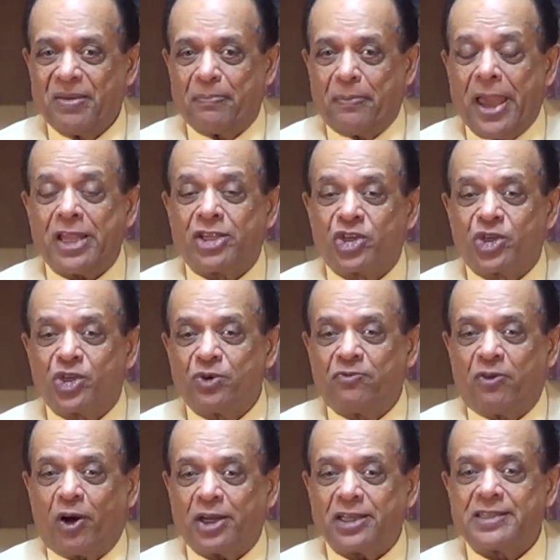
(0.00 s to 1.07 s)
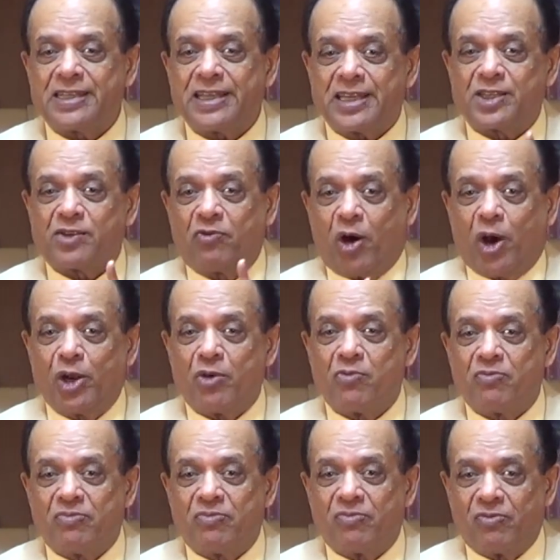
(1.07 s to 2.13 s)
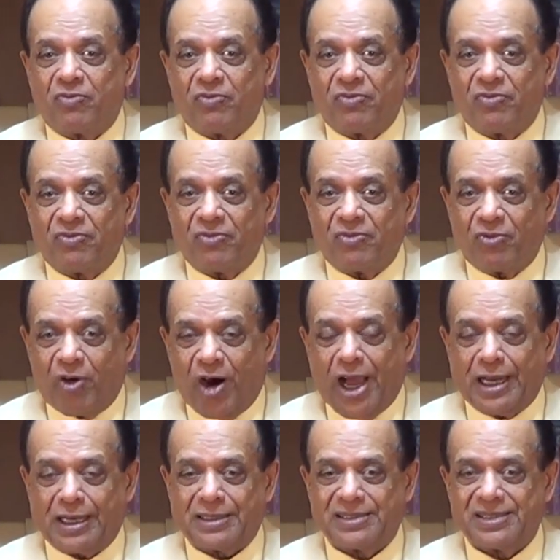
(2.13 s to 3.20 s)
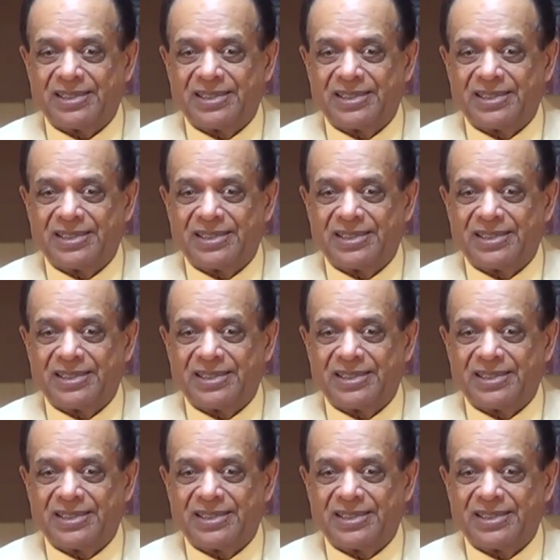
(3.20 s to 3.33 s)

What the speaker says: page 246, volume 1,